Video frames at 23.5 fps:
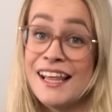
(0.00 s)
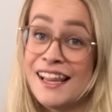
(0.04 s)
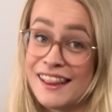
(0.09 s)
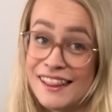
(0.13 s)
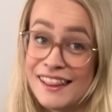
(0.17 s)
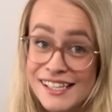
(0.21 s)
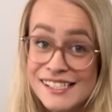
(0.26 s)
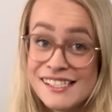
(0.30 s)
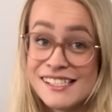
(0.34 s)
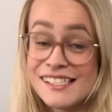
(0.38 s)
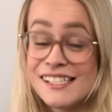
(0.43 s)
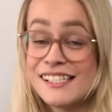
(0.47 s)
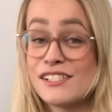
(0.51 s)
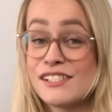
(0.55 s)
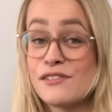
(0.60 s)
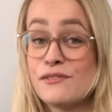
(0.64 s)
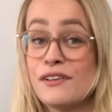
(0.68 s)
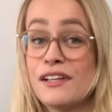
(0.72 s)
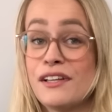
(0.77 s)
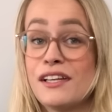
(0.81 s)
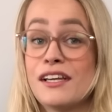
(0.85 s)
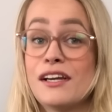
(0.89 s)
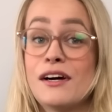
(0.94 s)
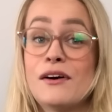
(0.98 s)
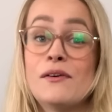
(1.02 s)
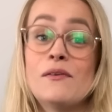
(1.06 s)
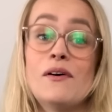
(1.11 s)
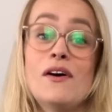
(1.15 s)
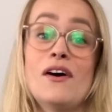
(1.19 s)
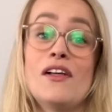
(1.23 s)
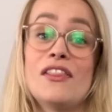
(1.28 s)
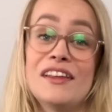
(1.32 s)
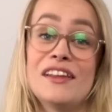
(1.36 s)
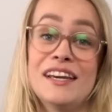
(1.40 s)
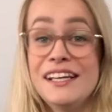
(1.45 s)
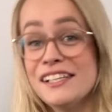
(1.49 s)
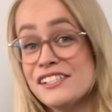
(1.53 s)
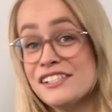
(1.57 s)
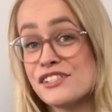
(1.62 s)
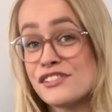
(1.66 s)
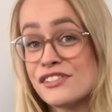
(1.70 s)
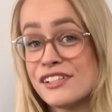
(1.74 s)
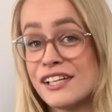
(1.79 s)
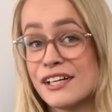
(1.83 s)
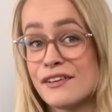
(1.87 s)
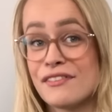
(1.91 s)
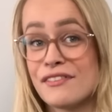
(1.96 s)
This is a video on the
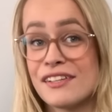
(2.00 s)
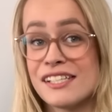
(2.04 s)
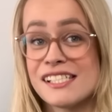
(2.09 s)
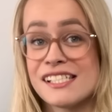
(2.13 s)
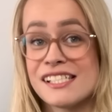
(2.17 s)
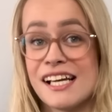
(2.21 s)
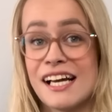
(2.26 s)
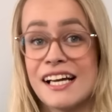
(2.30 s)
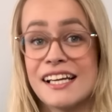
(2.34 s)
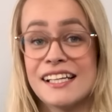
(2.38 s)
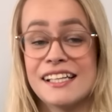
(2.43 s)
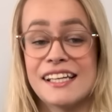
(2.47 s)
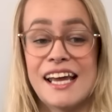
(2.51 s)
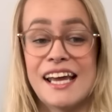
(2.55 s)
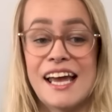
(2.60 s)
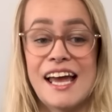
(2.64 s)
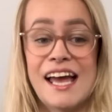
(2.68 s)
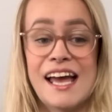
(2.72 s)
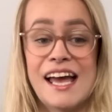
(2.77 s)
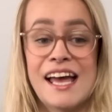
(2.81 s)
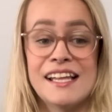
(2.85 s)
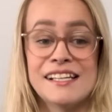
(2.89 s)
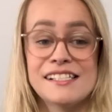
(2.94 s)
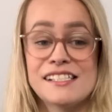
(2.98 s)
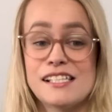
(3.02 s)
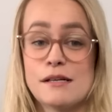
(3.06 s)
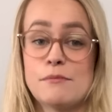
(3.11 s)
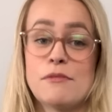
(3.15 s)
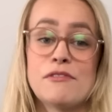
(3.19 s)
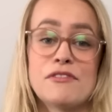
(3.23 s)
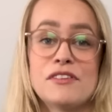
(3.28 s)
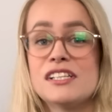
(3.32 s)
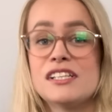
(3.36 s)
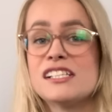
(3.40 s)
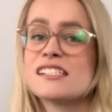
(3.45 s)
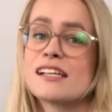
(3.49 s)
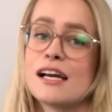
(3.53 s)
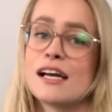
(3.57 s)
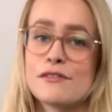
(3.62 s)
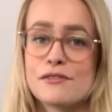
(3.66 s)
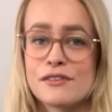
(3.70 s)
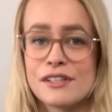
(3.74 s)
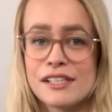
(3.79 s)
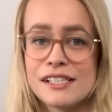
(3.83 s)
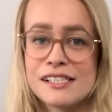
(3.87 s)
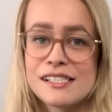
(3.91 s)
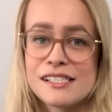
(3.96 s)
history of the site and some of the
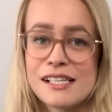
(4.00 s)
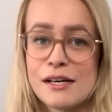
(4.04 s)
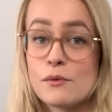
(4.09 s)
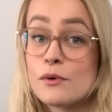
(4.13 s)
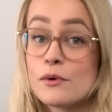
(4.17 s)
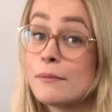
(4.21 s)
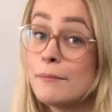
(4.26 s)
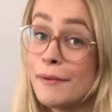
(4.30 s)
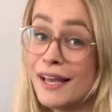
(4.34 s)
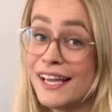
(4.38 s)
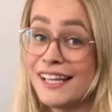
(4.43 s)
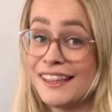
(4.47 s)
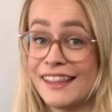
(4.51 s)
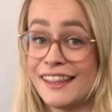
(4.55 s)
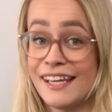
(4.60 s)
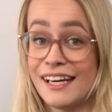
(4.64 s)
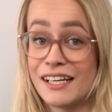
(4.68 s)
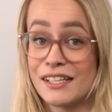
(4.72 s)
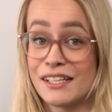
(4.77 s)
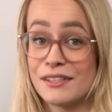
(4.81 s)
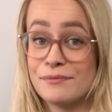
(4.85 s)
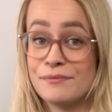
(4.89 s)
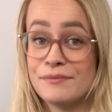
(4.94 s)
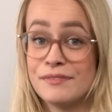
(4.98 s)
discoveries that were made there.